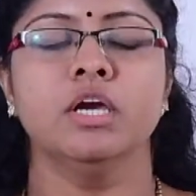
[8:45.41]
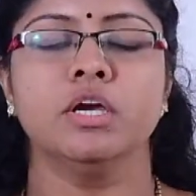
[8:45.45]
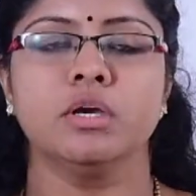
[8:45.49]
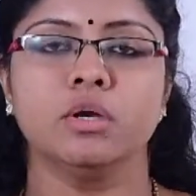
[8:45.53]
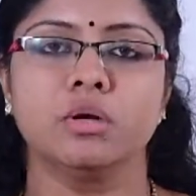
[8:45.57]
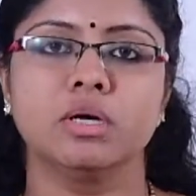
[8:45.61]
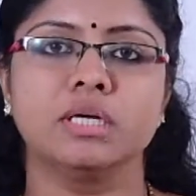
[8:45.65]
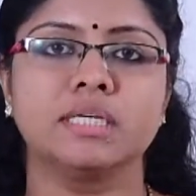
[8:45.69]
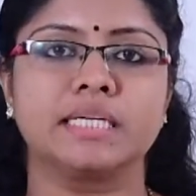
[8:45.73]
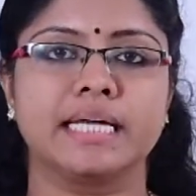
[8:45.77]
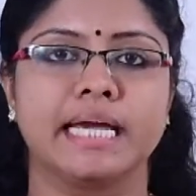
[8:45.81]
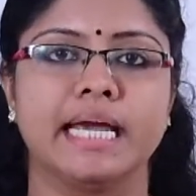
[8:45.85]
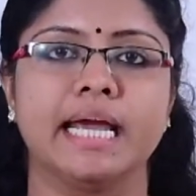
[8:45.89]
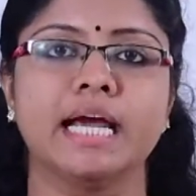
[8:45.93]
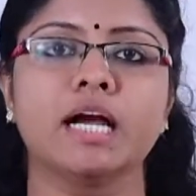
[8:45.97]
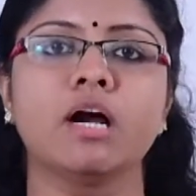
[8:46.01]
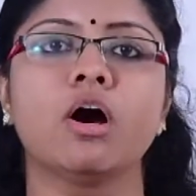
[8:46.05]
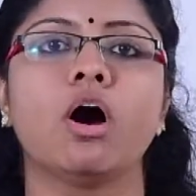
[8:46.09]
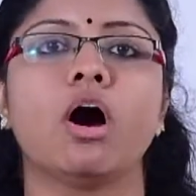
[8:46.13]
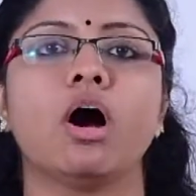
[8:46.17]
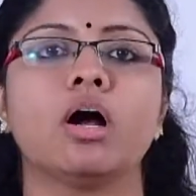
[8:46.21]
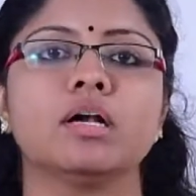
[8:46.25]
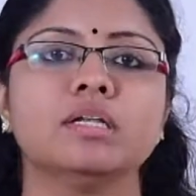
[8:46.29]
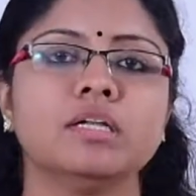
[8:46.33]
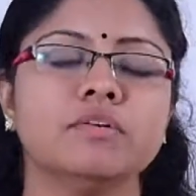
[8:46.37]
You will take
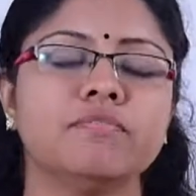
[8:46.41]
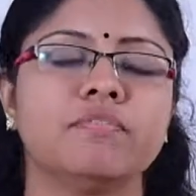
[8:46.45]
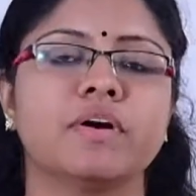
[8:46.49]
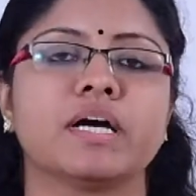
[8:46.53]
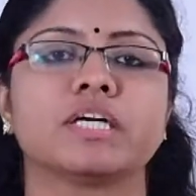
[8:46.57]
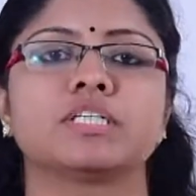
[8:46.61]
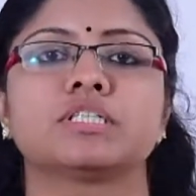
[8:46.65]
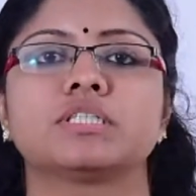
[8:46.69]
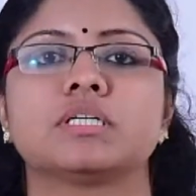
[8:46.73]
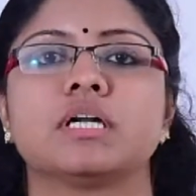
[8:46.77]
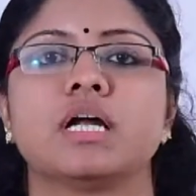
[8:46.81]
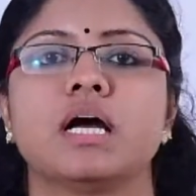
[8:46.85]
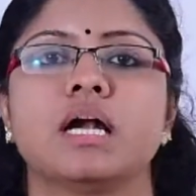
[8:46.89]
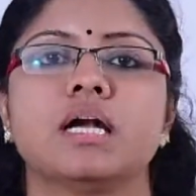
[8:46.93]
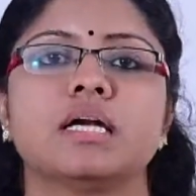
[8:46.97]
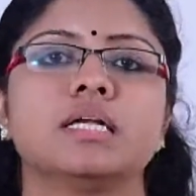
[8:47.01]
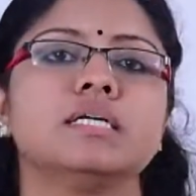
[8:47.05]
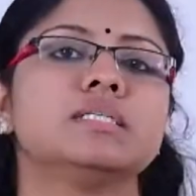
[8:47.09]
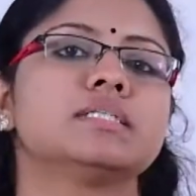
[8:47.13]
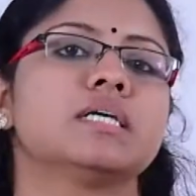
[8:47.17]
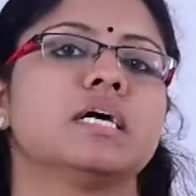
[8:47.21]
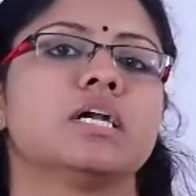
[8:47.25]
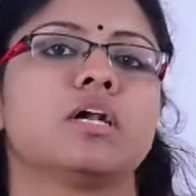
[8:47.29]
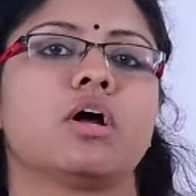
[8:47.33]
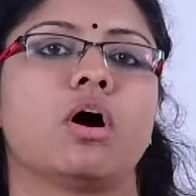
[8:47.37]
all the
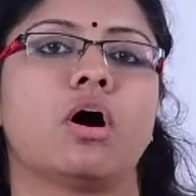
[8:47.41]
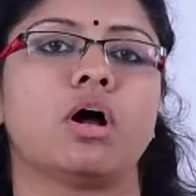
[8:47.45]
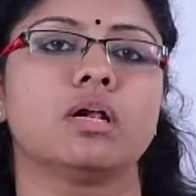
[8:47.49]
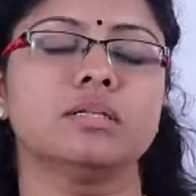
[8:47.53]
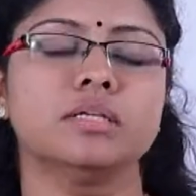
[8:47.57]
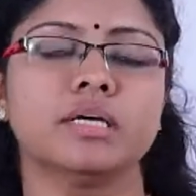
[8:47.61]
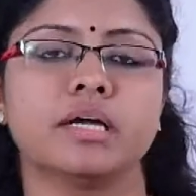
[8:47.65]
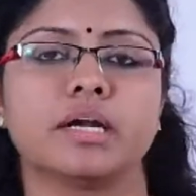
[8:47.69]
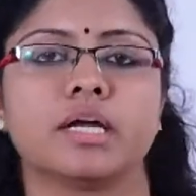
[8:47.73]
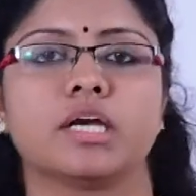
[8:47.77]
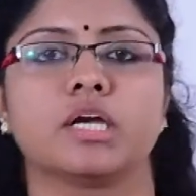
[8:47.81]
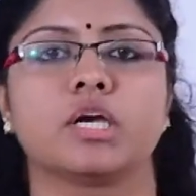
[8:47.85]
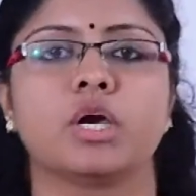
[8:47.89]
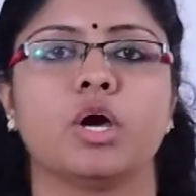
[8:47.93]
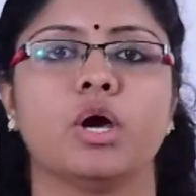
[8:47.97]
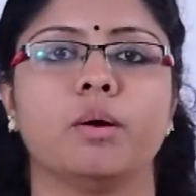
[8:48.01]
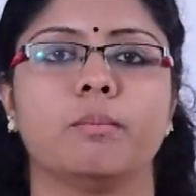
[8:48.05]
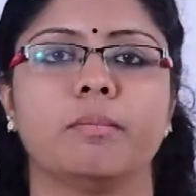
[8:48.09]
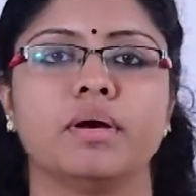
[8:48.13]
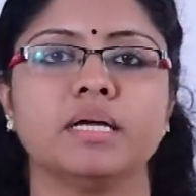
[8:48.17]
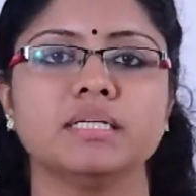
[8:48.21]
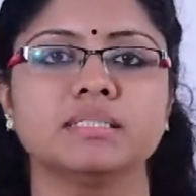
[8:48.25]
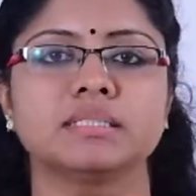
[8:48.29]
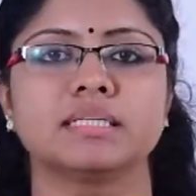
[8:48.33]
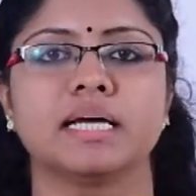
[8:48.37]
functionalities and all the
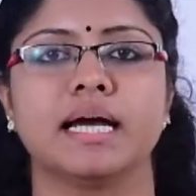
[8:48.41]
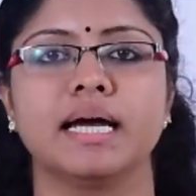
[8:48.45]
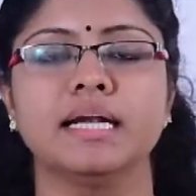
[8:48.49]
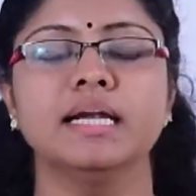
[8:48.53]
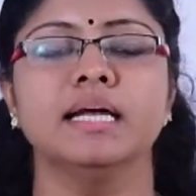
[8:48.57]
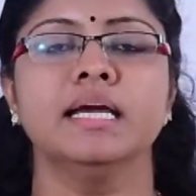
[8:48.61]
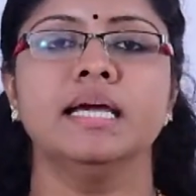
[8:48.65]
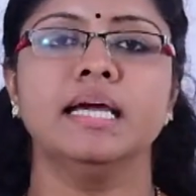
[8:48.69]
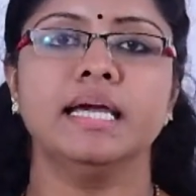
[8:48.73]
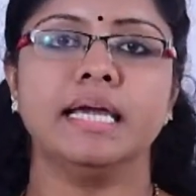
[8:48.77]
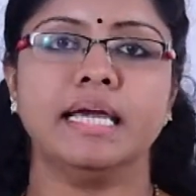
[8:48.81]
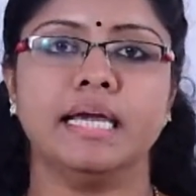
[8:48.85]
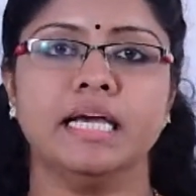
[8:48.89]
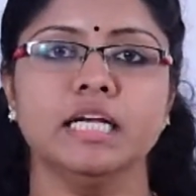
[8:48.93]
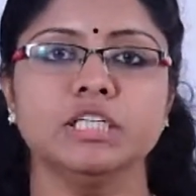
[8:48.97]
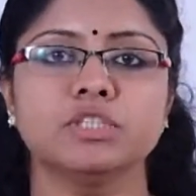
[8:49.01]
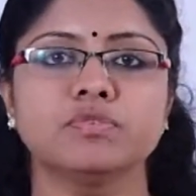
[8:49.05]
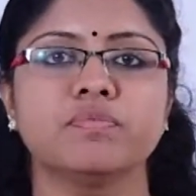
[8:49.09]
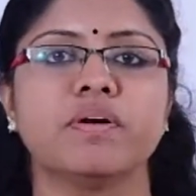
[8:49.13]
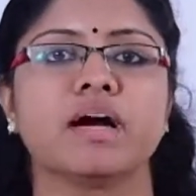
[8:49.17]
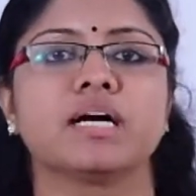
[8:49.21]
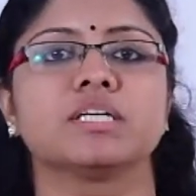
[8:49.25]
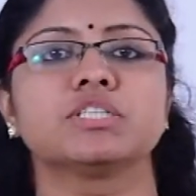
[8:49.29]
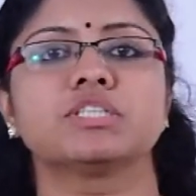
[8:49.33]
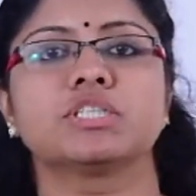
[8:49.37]
requirements, and each
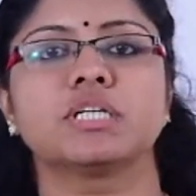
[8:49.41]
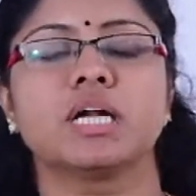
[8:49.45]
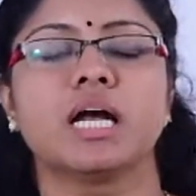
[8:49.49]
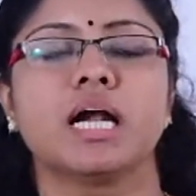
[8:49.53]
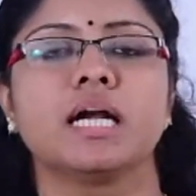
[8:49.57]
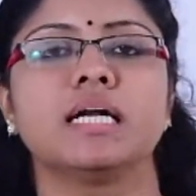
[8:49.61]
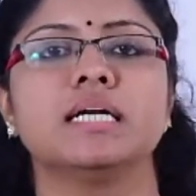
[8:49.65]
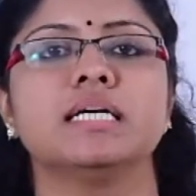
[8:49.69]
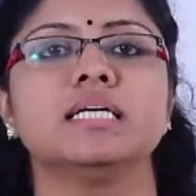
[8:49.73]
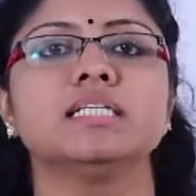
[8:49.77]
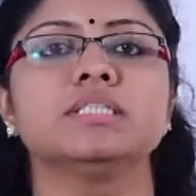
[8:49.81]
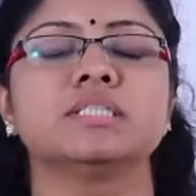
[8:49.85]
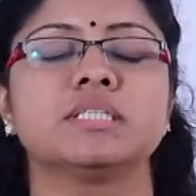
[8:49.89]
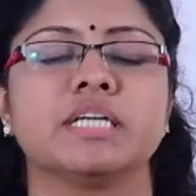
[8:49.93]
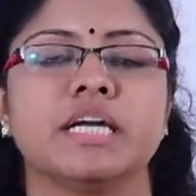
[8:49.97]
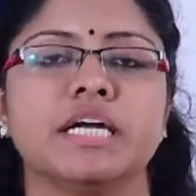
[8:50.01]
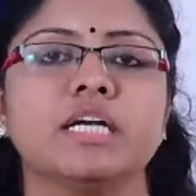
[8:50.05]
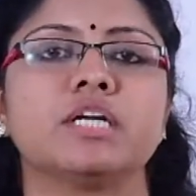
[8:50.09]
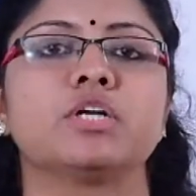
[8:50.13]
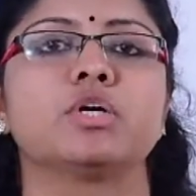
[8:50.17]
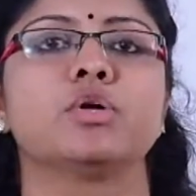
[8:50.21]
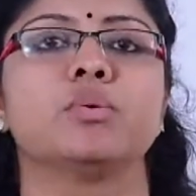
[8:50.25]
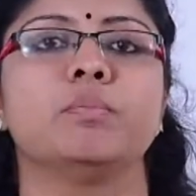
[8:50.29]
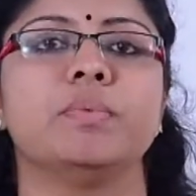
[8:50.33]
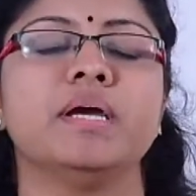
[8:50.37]
functionalities
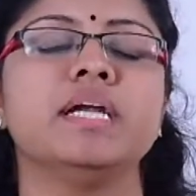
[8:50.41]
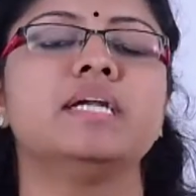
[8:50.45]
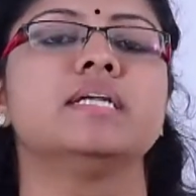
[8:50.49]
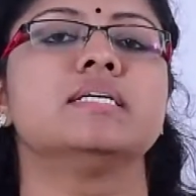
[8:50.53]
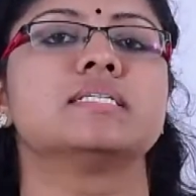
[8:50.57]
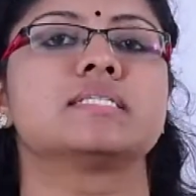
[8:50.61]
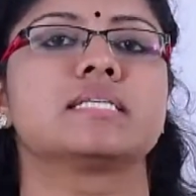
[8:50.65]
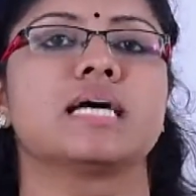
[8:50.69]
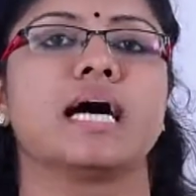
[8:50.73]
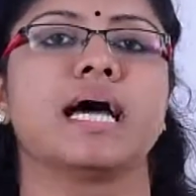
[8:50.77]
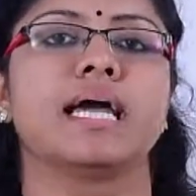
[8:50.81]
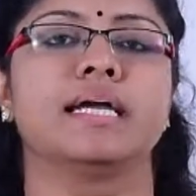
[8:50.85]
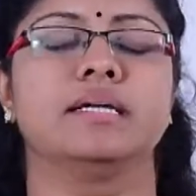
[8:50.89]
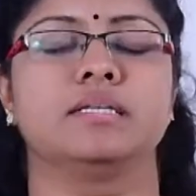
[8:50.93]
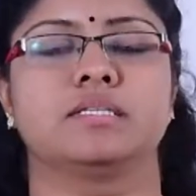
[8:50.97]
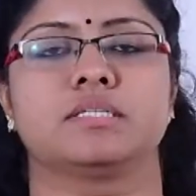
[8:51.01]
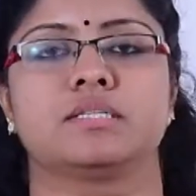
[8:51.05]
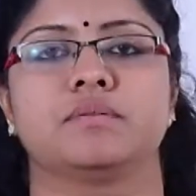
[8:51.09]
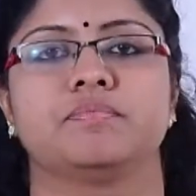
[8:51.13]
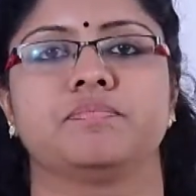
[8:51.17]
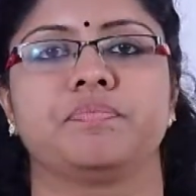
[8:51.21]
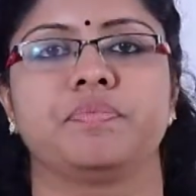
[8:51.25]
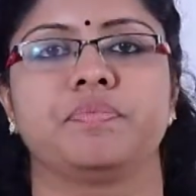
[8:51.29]
need to be designed.